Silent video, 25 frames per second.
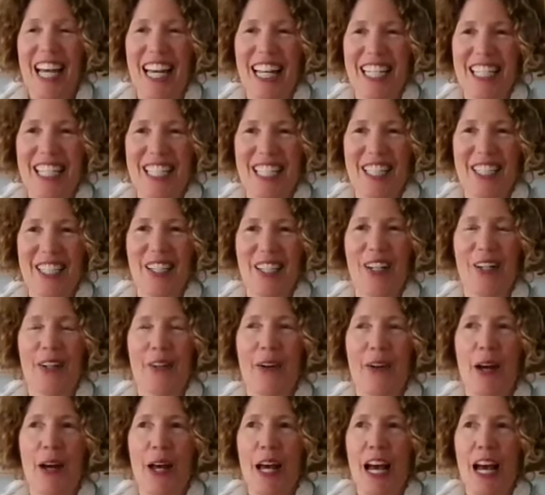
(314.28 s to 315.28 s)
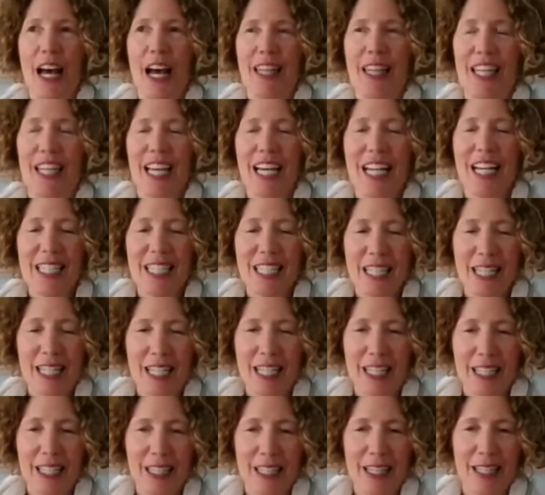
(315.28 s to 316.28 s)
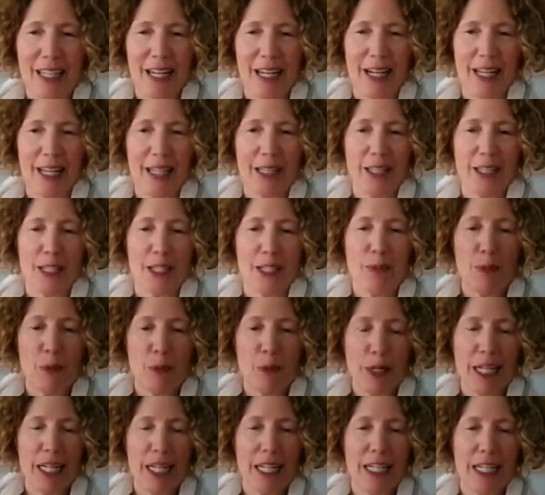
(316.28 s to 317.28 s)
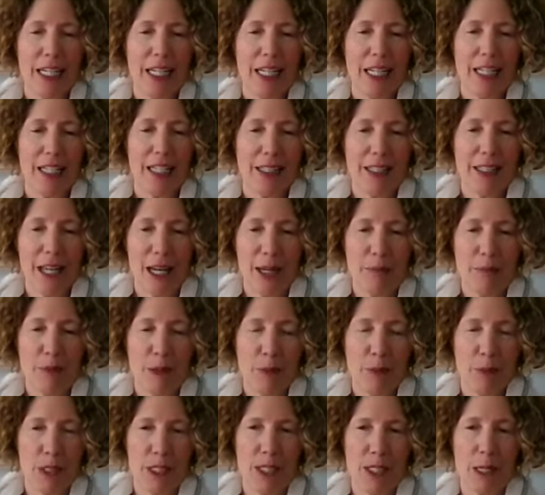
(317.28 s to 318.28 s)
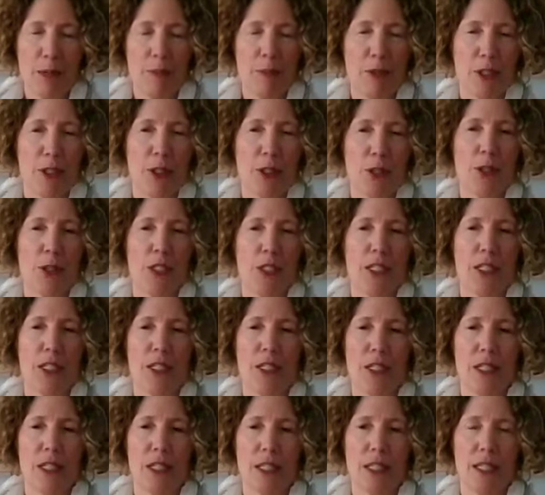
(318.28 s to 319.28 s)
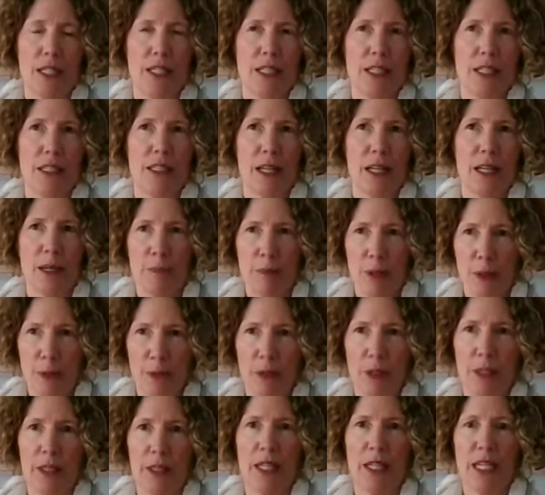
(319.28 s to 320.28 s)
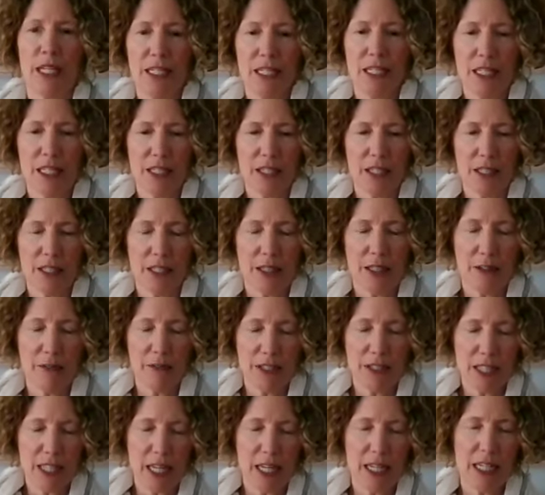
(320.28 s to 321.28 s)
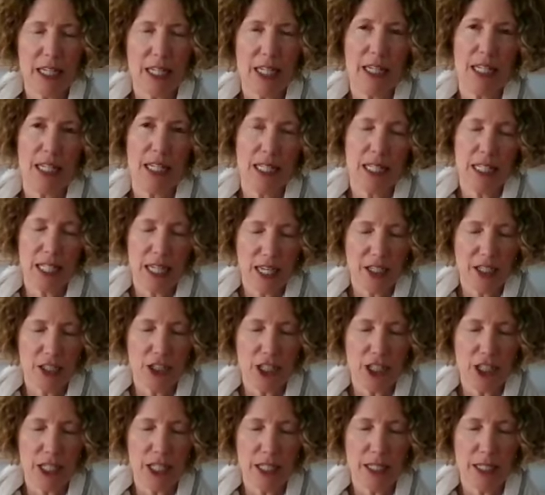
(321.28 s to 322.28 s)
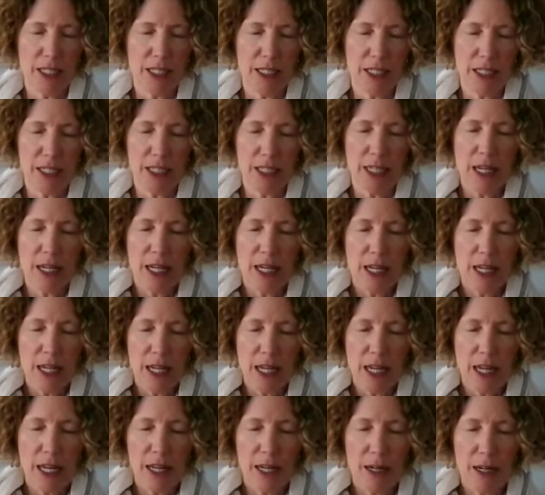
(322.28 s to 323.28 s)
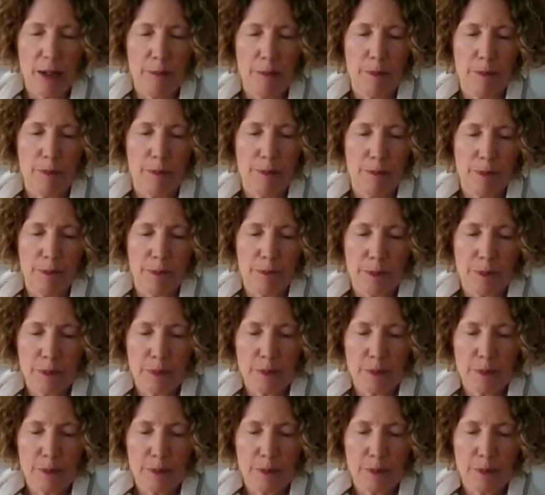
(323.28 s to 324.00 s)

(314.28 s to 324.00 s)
And so the idea uh, this morning, in alignment with summer solstice, in alignment with the idea of setting intentions, um,